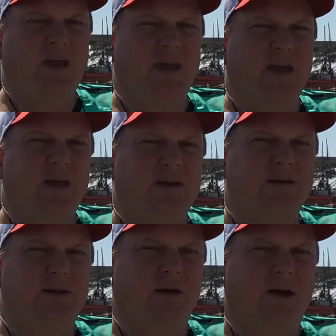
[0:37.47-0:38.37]

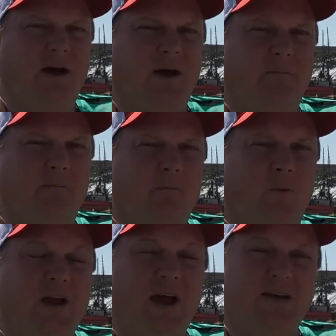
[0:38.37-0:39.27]
and
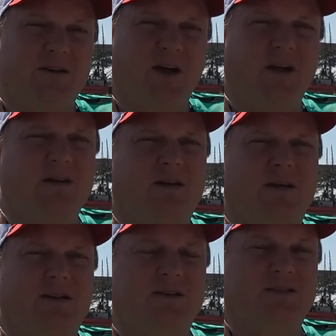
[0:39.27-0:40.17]
we got done
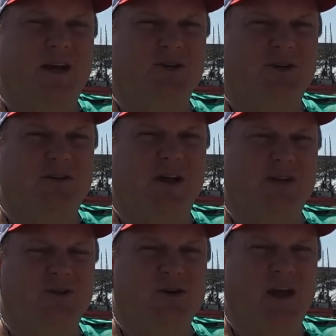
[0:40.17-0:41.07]
in the session
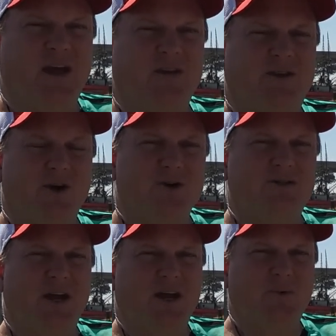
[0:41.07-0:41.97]
yesterday.
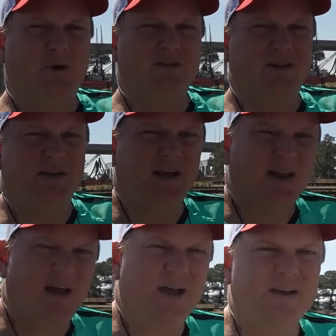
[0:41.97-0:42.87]
Thursday was the
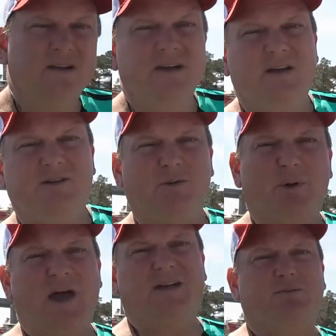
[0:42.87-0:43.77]
deadline to
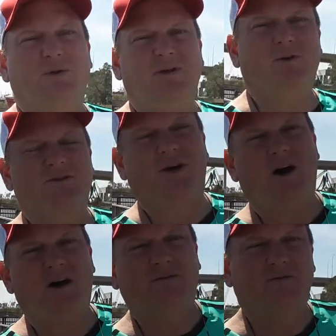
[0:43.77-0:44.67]
pass bills
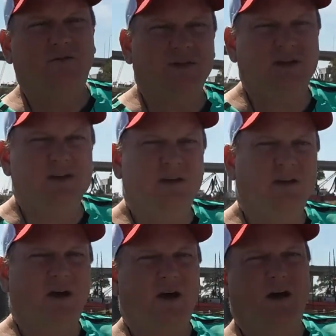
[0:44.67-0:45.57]
off the
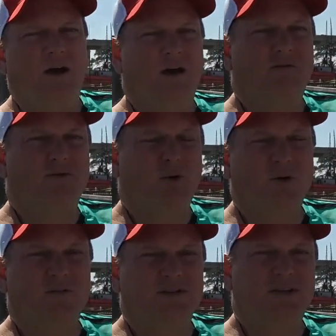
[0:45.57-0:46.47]

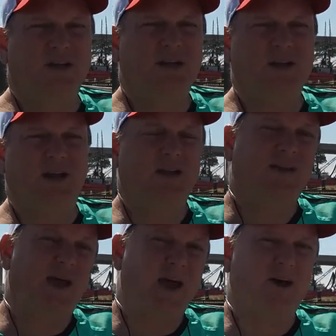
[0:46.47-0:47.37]
floor of the Senate and
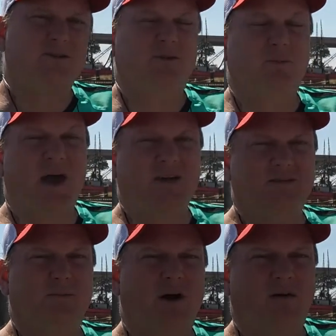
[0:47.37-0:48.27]
in the House, to pass
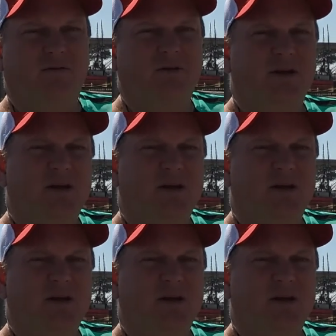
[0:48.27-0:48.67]
them off